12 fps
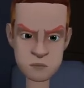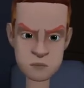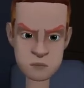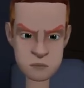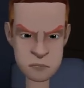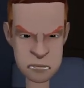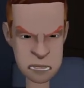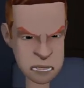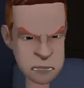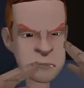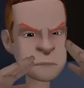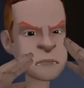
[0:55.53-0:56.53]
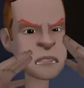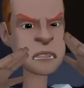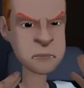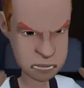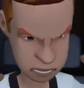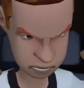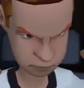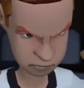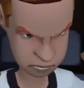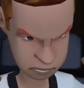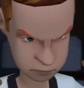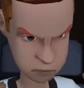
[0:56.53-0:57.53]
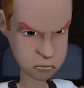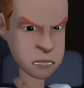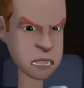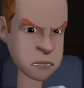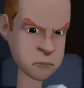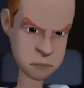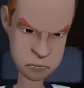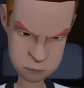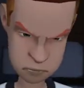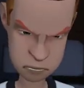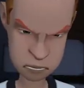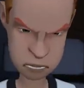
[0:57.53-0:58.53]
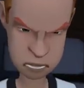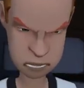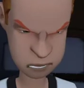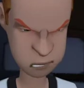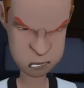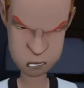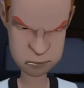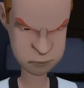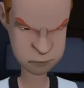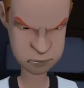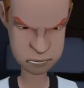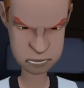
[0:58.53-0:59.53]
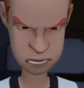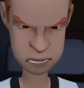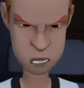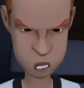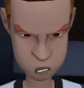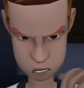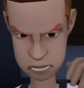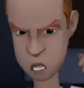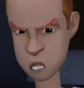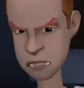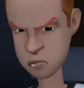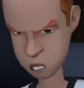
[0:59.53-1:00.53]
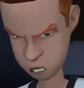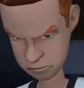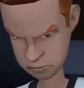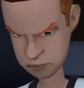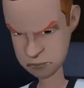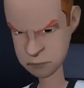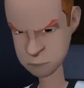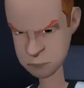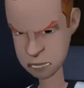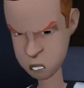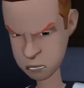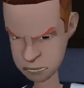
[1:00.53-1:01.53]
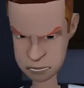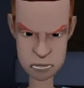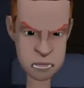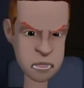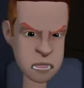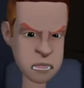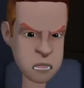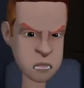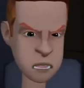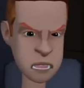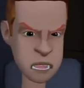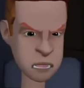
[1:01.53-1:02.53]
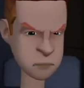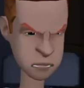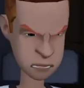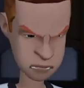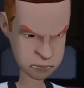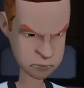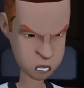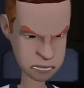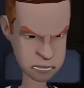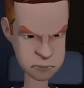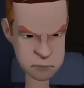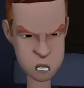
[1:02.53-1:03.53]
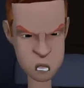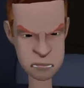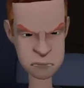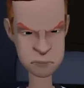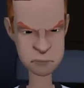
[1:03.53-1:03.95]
Hi, my name is Timothy Epperson. I'm 9 years old. I just got grounded for life because I kicked a girl in the private part at school.